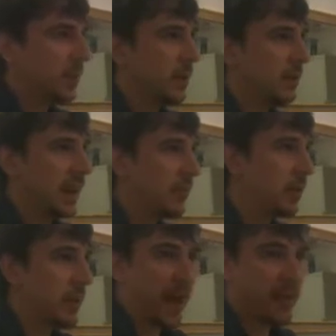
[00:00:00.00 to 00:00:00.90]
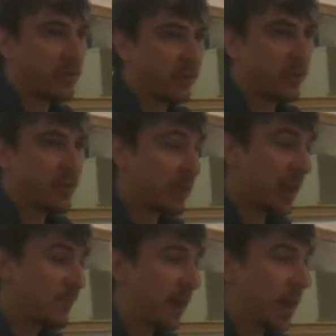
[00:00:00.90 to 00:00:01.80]
a labor master, their
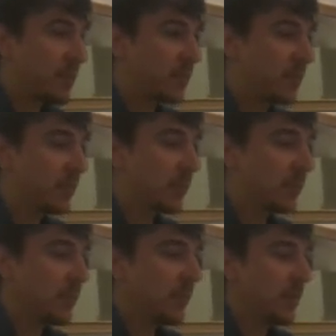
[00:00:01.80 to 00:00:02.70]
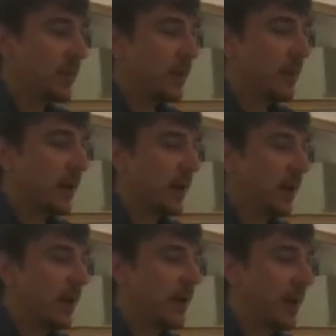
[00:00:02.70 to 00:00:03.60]
slave master,
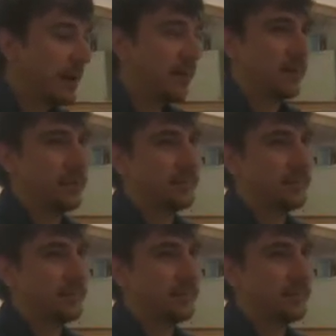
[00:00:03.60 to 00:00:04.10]
uh, Enlil.